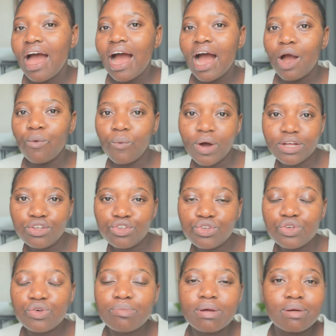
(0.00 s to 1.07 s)
I want
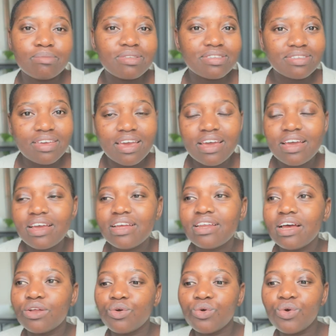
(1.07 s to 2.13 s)
to, but I'm scared,
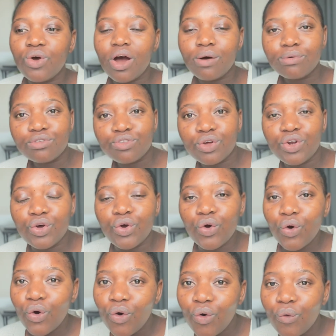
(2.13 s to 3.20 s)
I don't know how it's gonna
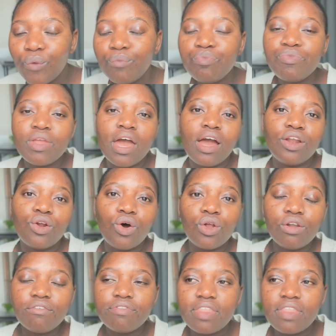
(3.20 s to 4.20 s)
go, and all of